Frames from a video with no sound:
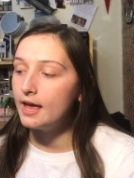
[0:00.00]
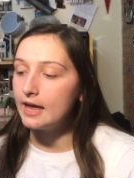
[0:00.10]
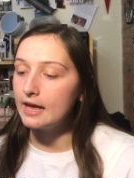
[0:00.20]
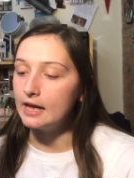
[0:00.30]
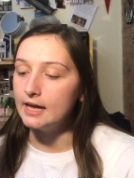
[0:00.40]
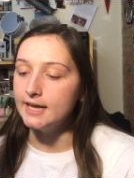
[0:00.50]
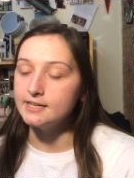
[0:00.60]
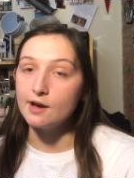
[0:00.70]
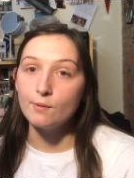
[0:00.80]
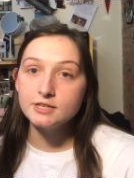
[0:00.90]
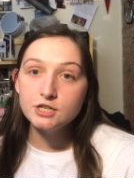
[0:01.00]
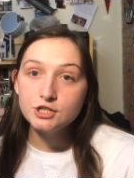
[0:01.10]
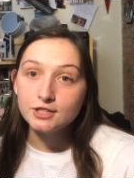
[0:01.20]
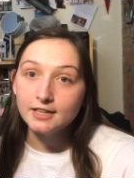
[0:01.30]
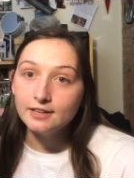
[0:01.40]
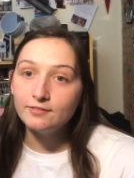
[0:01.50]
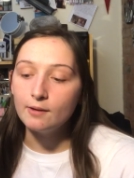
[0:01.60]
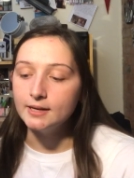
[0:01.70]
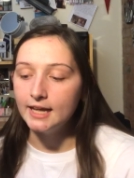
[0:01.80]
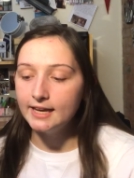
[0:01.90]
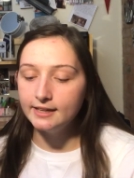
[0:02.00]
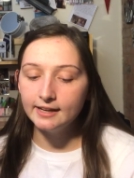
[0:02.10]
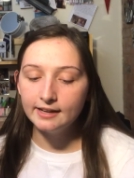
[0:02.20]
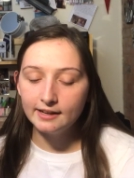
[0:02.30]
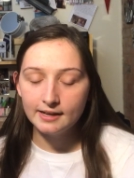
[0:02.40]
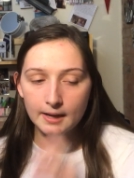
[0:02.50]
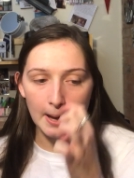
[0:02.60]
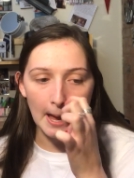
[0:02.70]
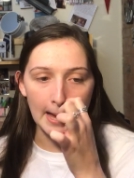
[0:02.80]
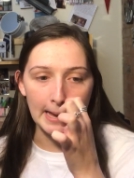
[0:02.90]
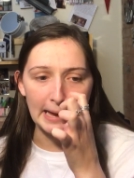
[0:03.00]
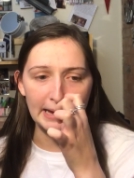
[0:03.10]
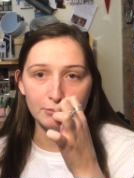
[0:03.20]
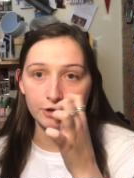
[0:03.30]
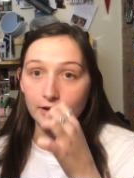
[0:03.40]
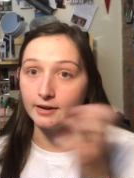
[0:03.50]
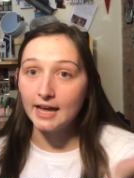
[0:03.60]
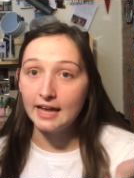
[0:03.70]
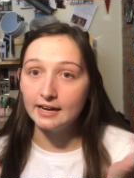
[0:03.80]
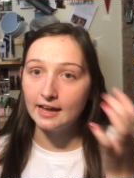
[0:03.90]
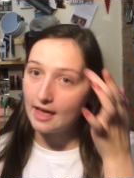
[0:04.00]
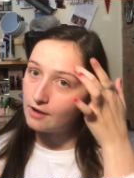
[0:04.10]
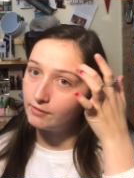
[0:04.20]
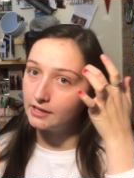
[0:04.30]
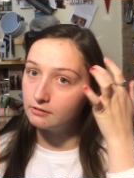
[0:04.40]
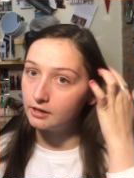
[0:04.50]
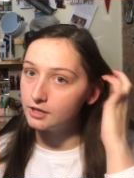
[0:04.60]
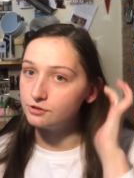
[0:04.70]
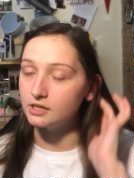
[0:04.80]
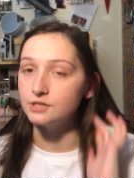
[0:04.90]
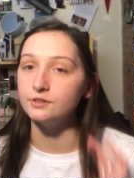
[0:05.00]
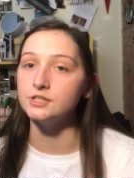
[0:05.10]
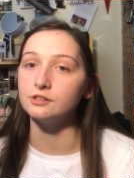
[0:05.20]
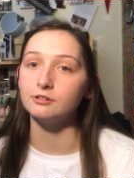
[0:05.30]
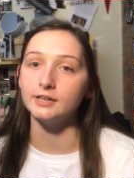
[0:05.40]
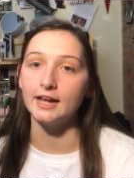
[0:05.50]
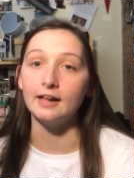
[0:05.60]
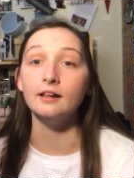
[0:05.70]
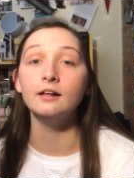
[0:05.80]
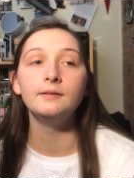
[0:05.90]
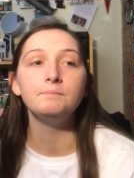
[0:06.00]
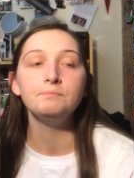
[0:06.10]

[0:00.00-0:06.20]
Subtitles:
and I wasn't sure if I would like it or if I would hate it and really want to transfer to Cornell,